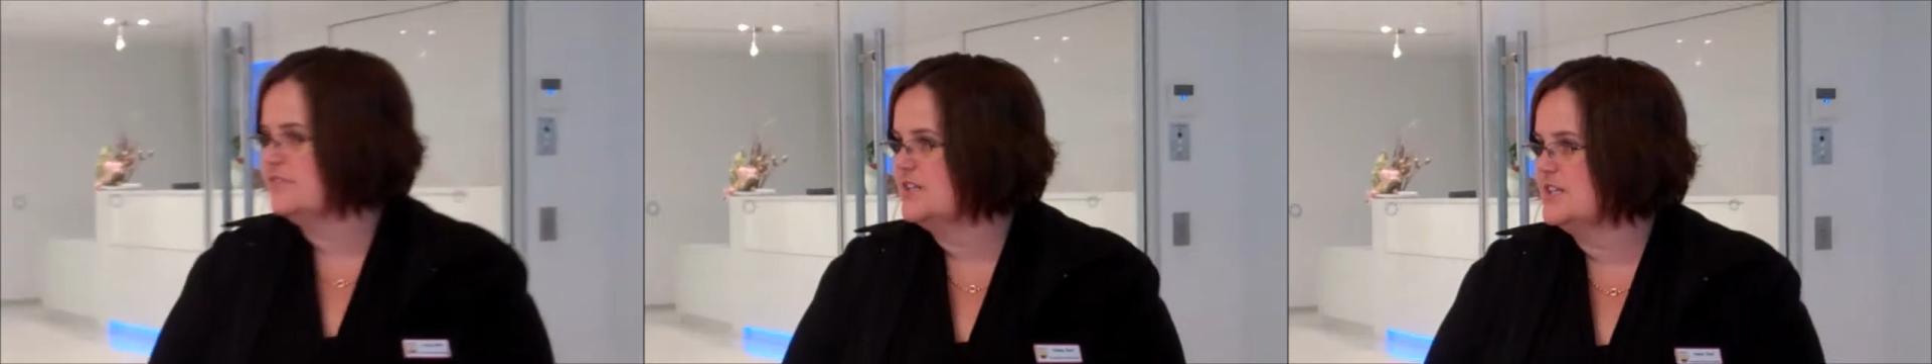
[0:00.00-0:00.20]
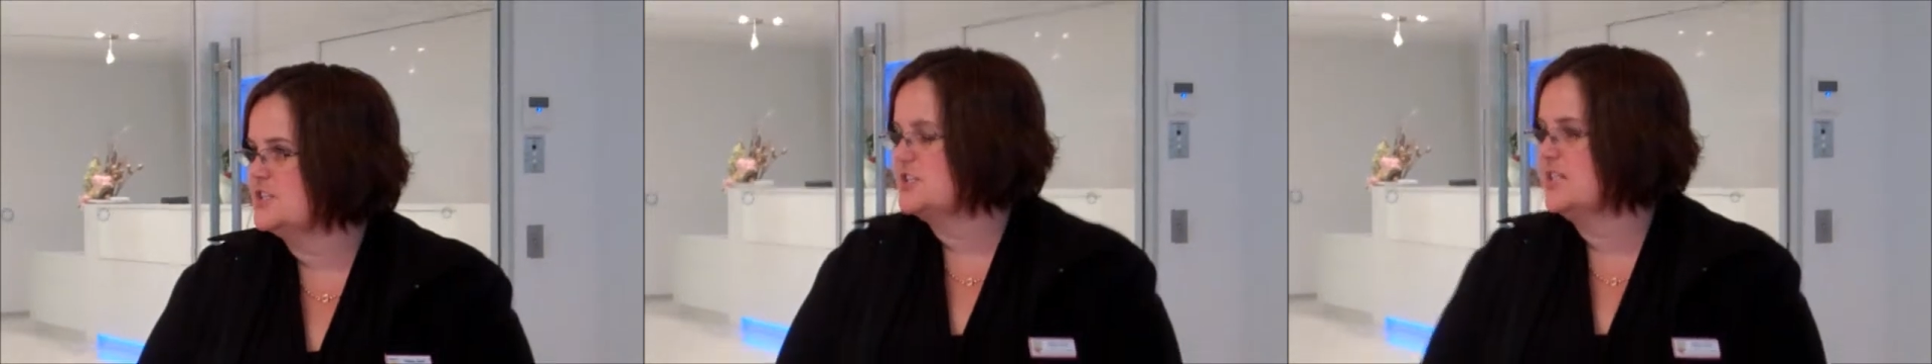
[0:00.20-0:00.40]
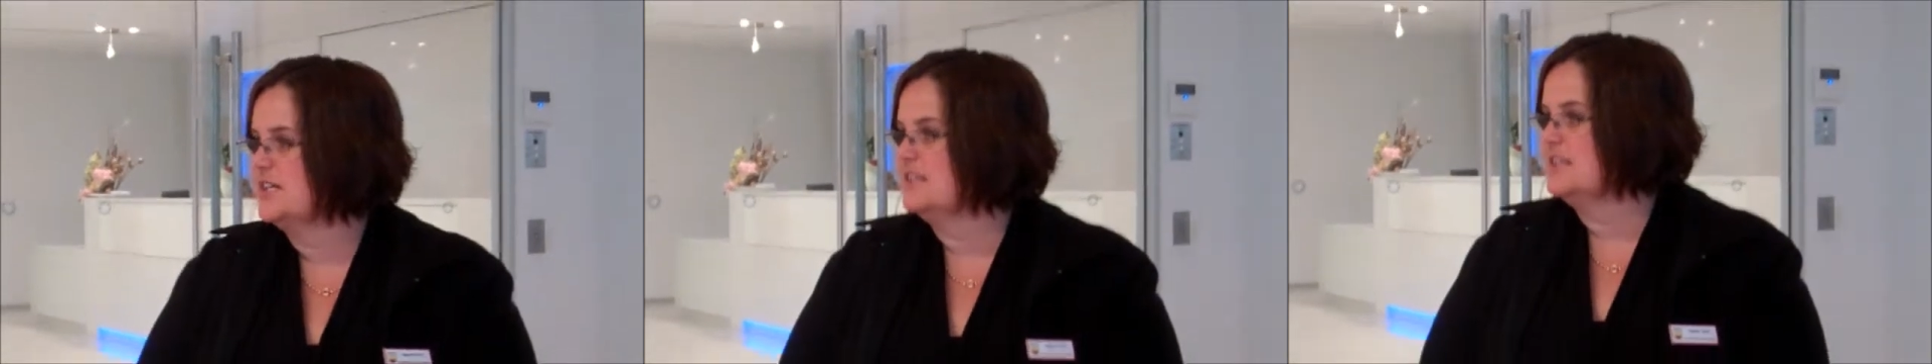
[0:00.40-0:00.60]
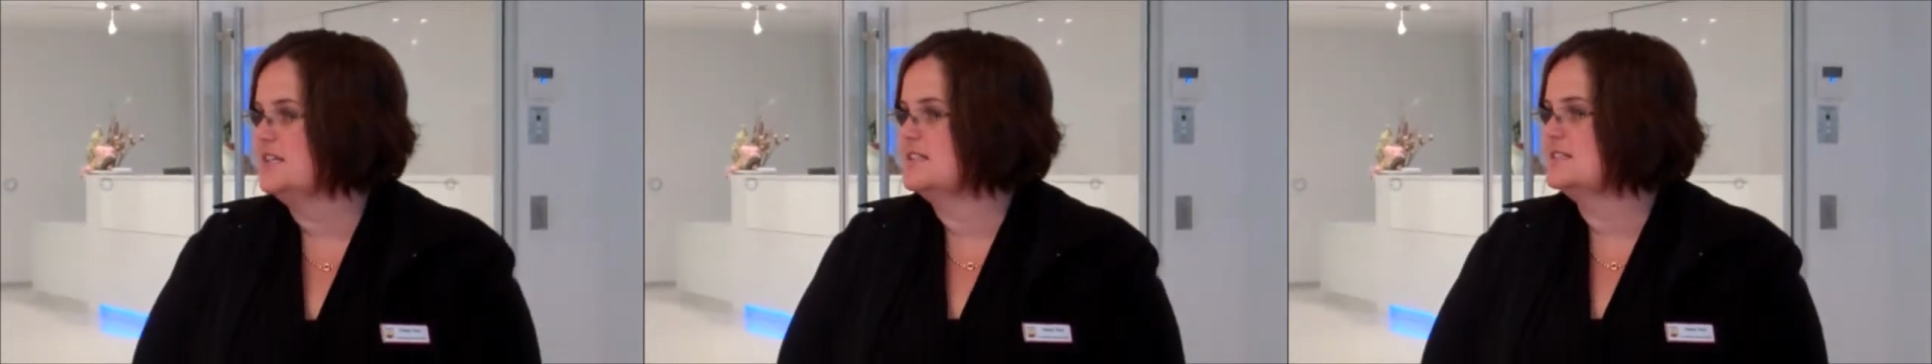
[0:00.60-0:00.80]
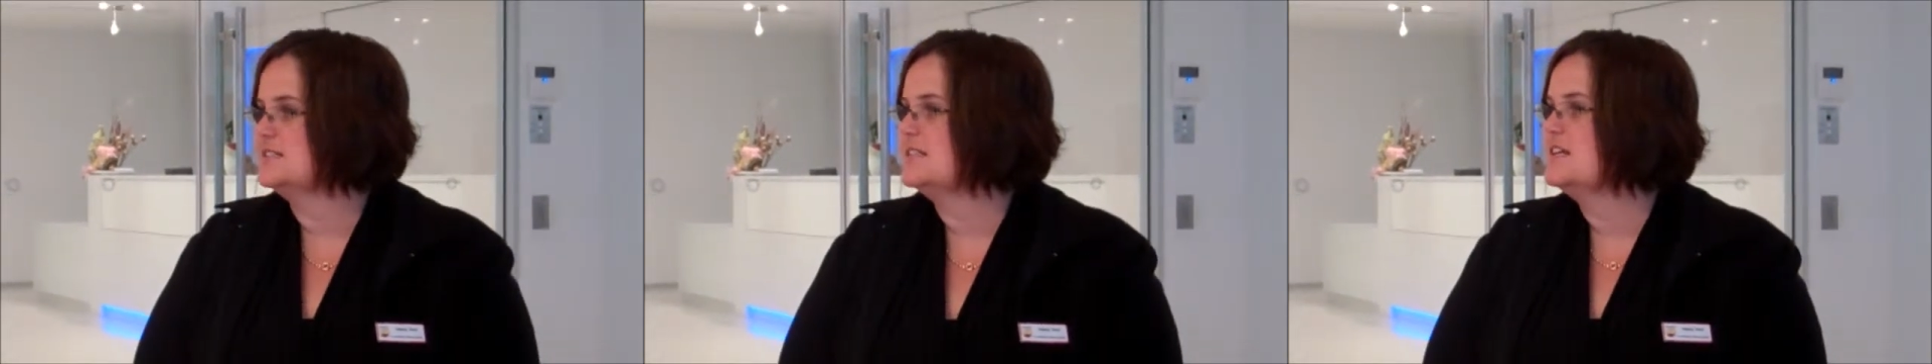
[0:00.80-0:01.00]
different
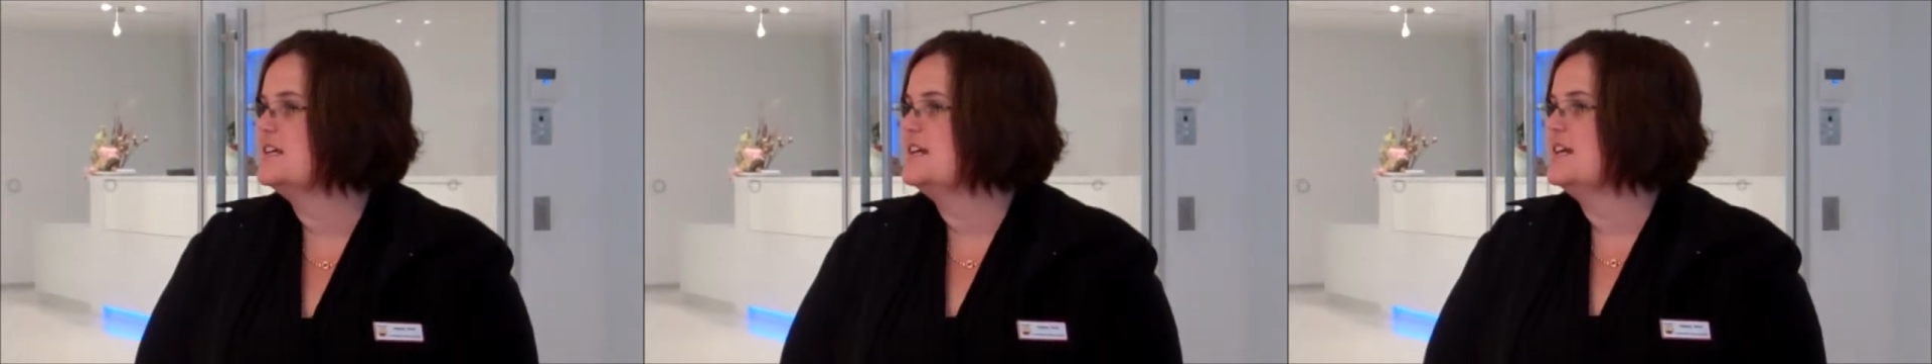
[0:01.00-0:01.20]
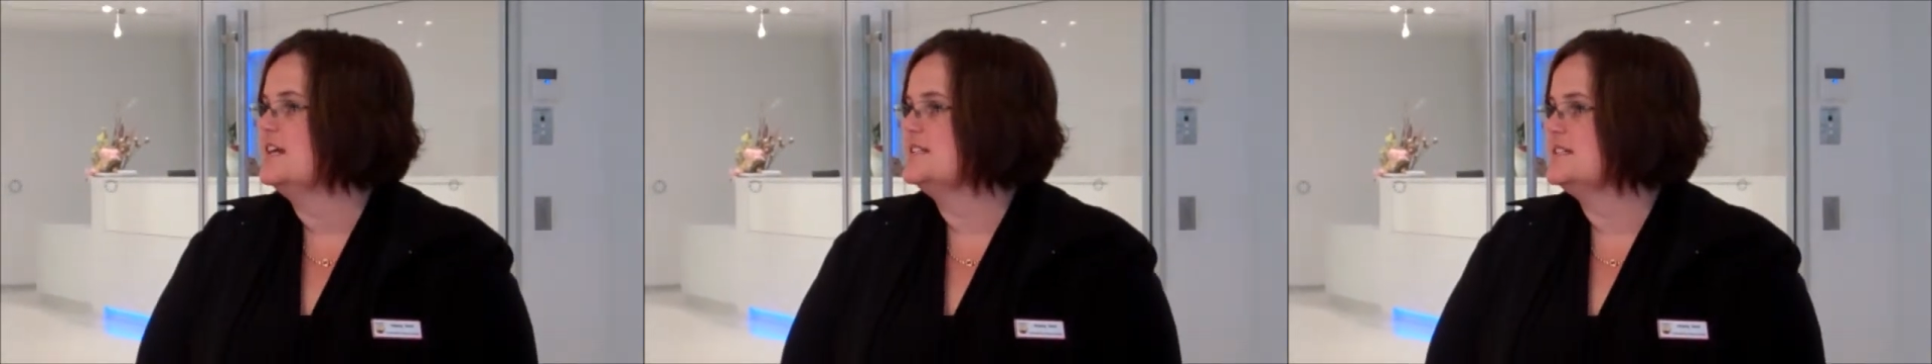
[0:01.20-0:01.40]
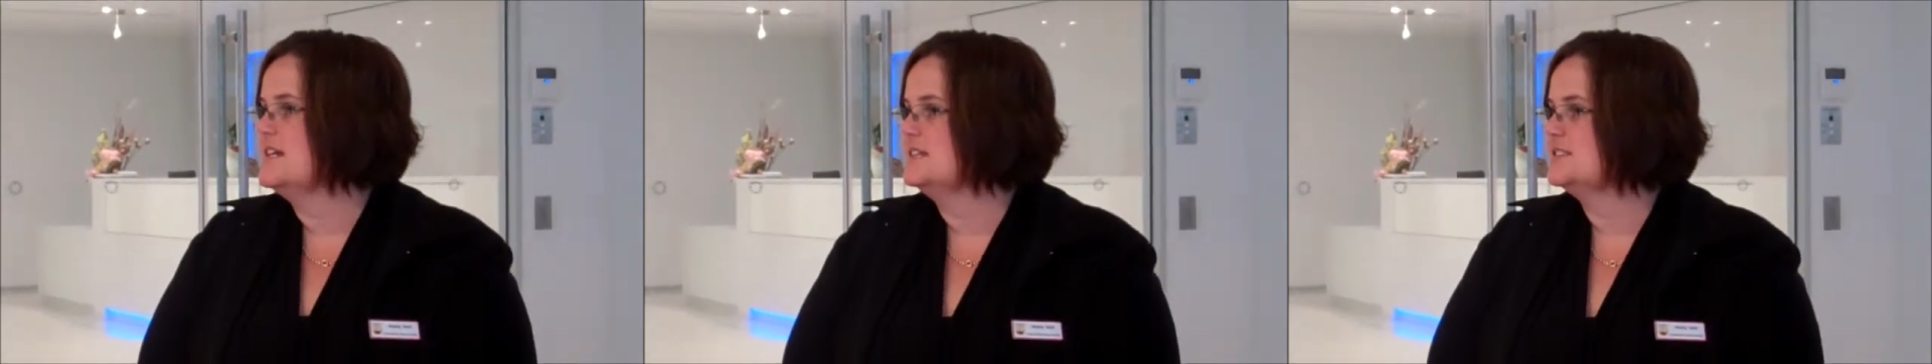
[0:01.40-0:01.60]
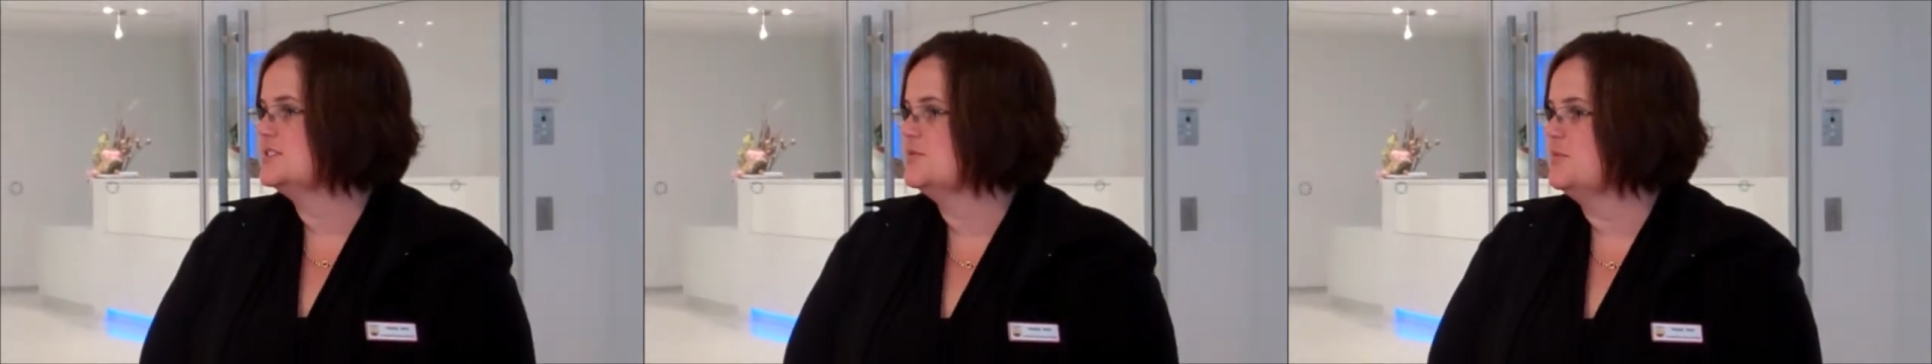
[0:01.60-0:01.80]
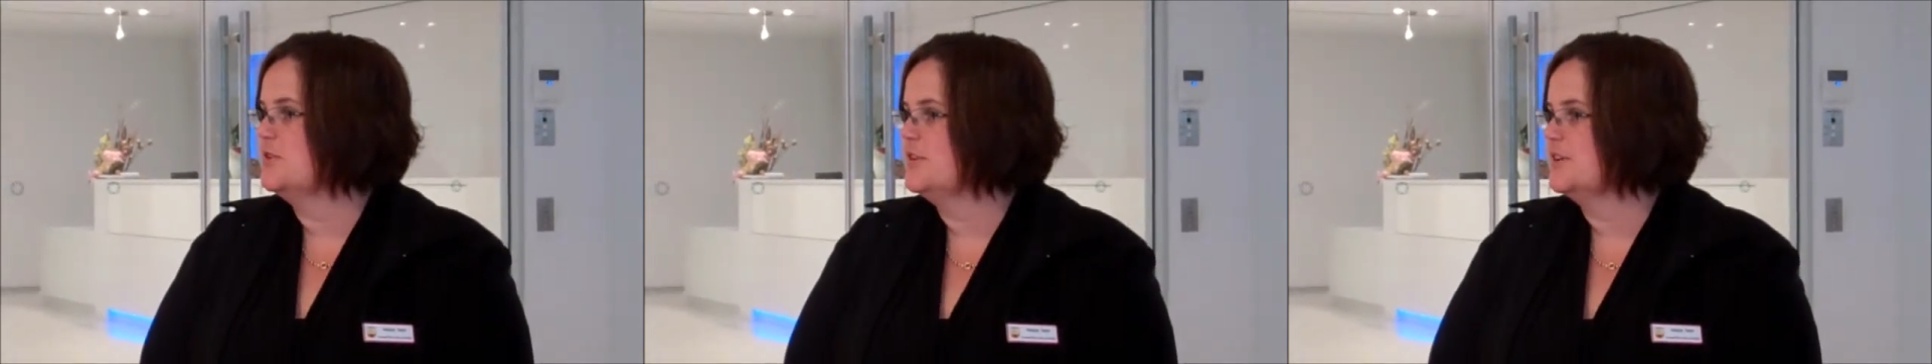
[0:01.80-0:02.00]
nationalities. It tends
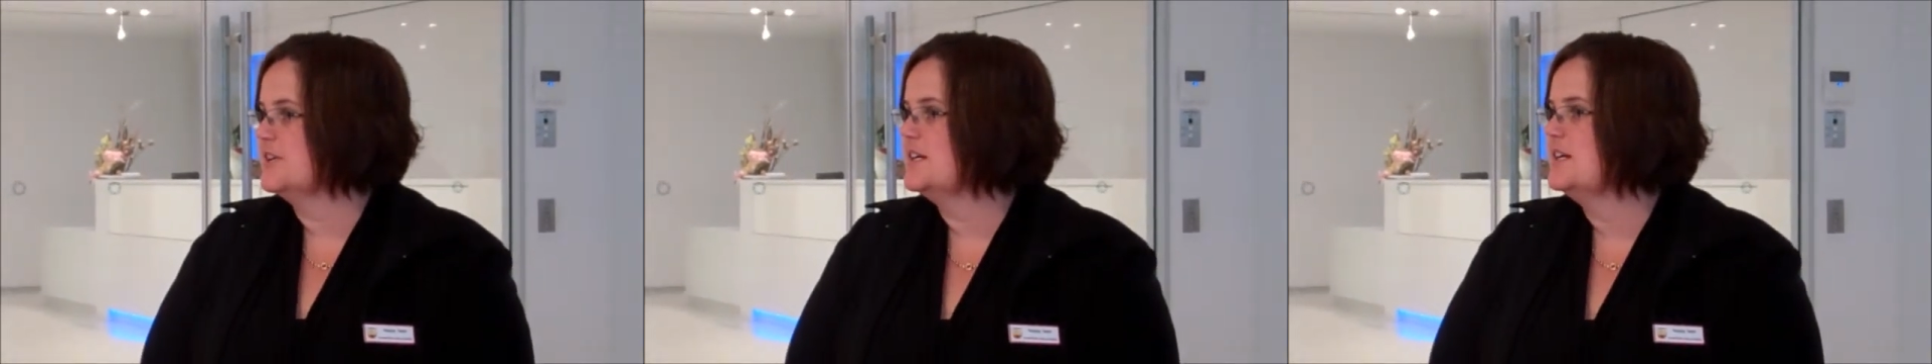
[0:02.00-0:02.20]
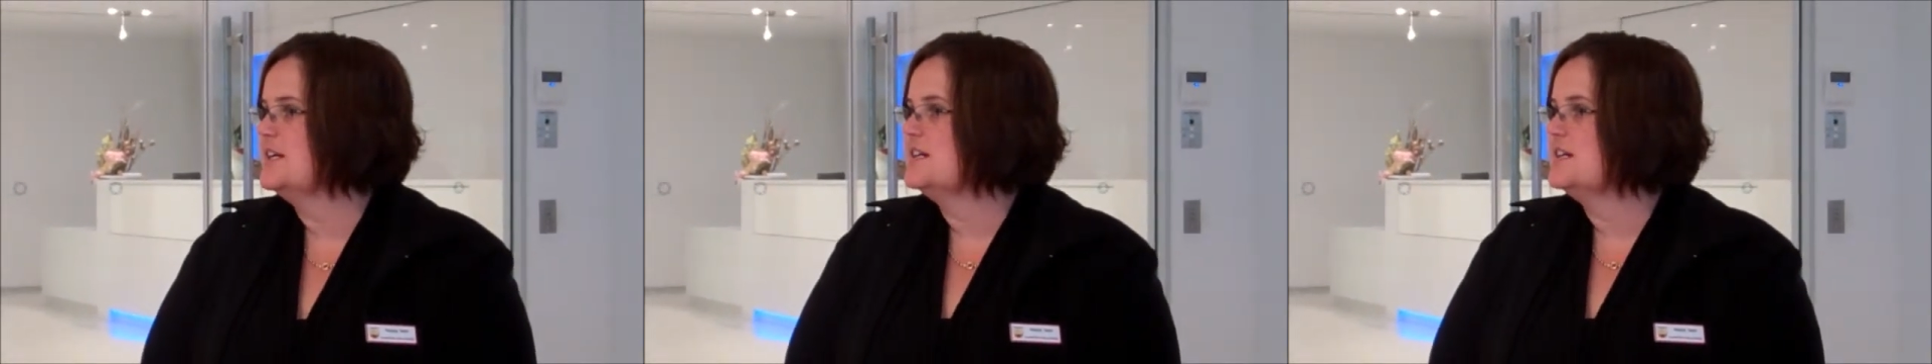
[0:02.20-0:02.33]
to work.